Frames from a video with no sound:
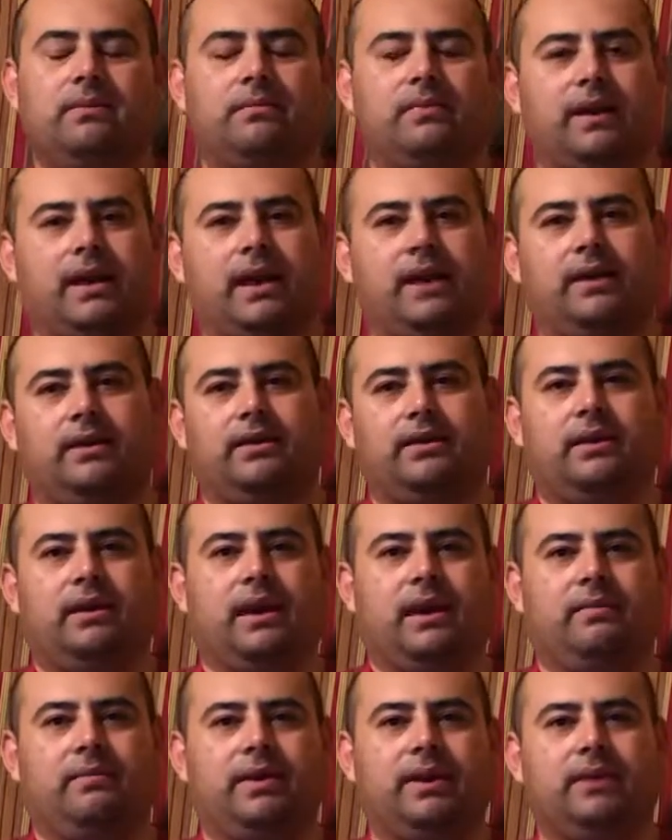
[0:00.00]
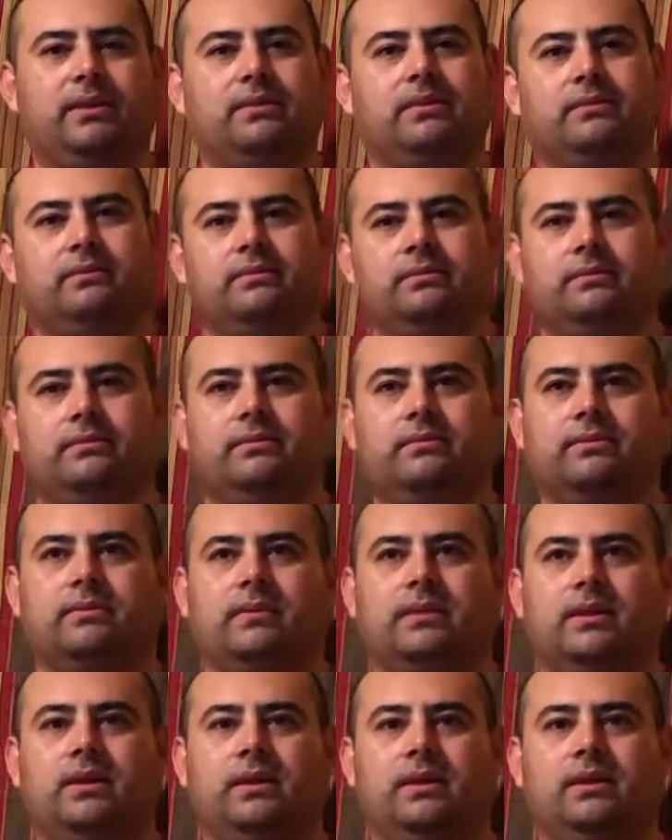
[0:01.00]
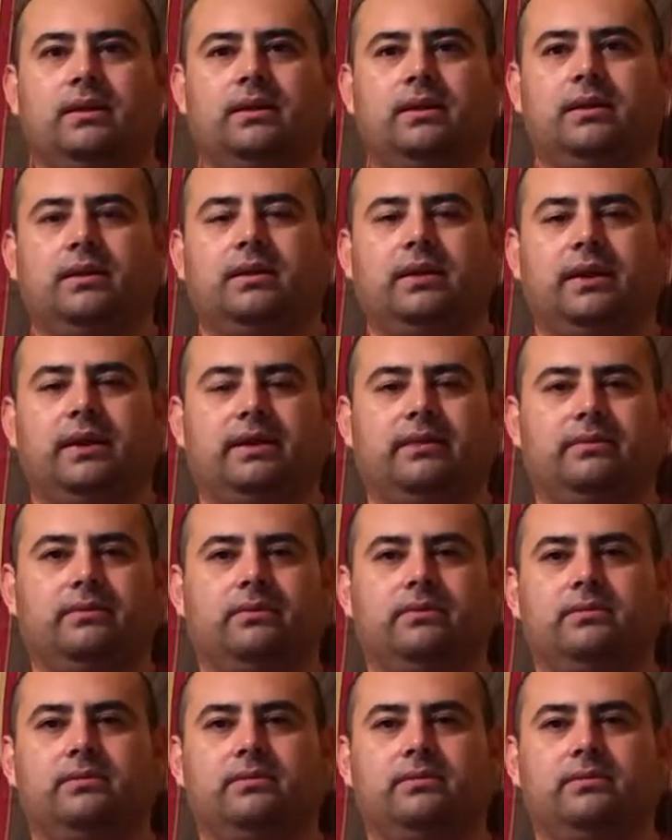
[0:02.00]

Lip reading: But I've been like